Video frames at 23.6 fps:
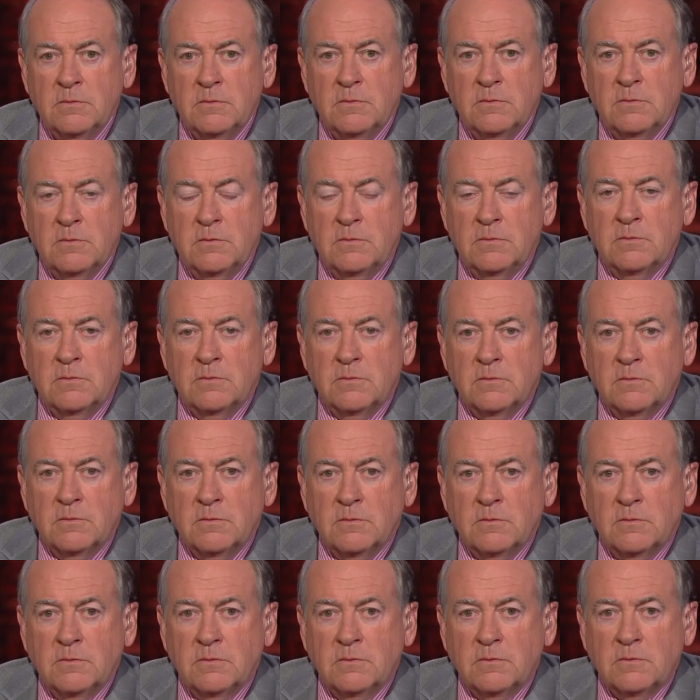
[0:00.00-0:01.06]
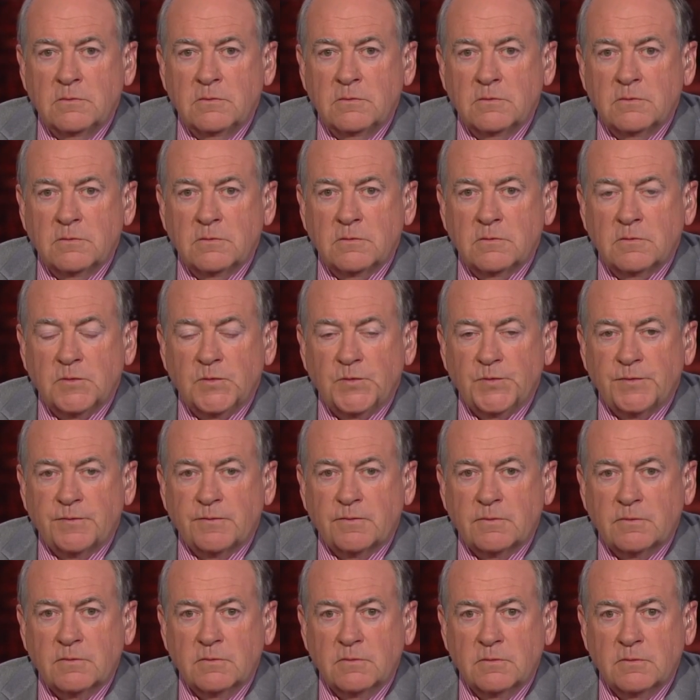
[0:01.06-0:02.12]

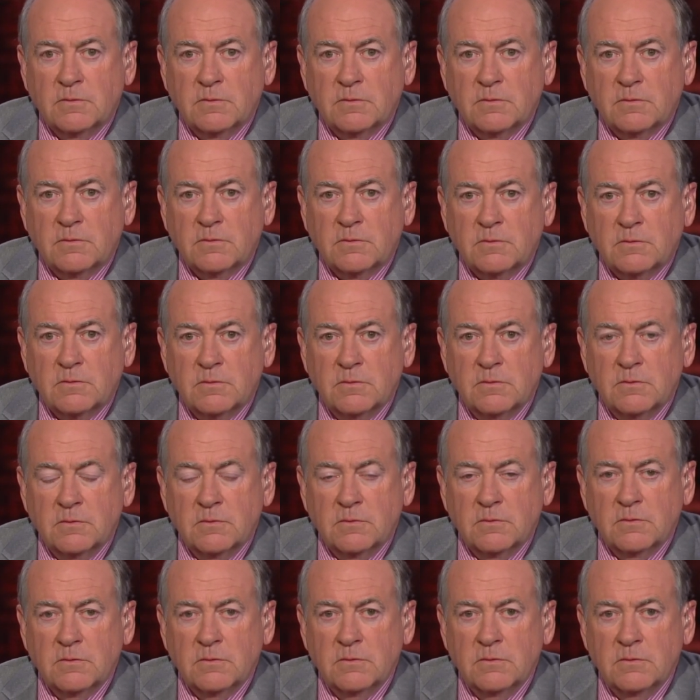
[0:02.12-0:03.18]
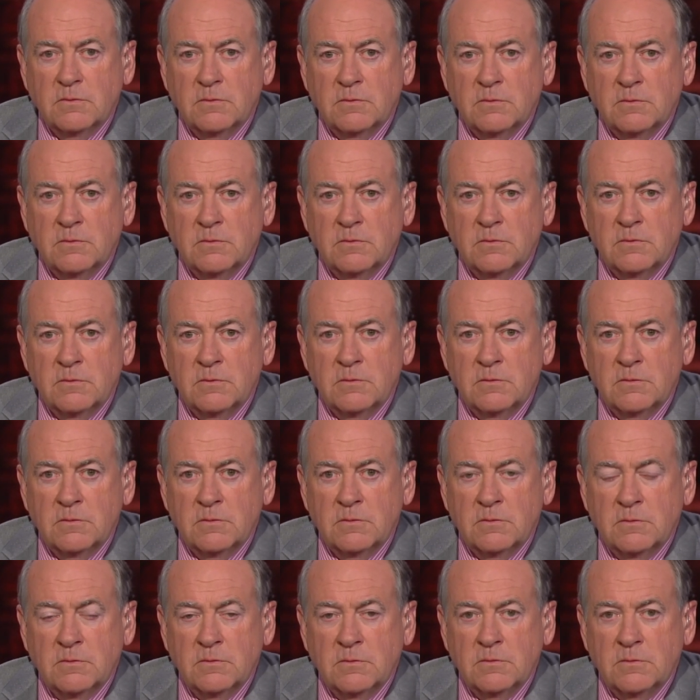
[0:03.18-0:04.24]

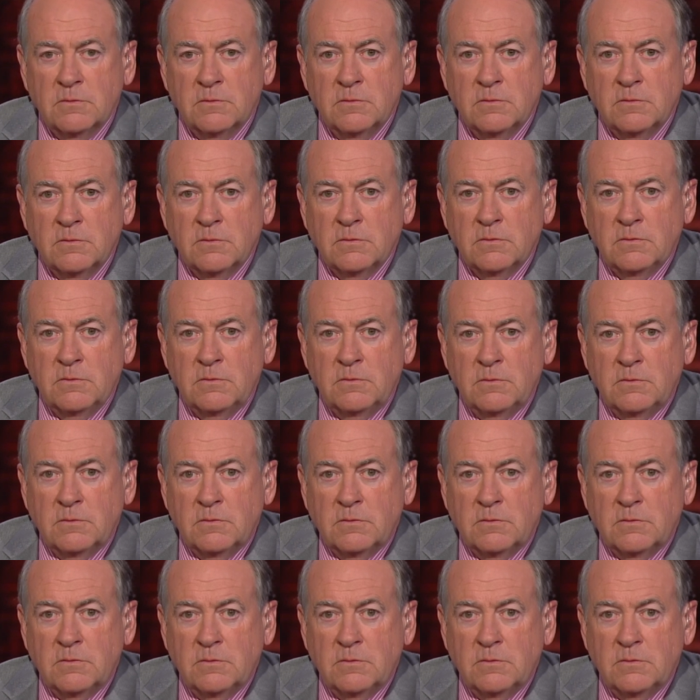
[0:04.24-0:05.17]
(silent)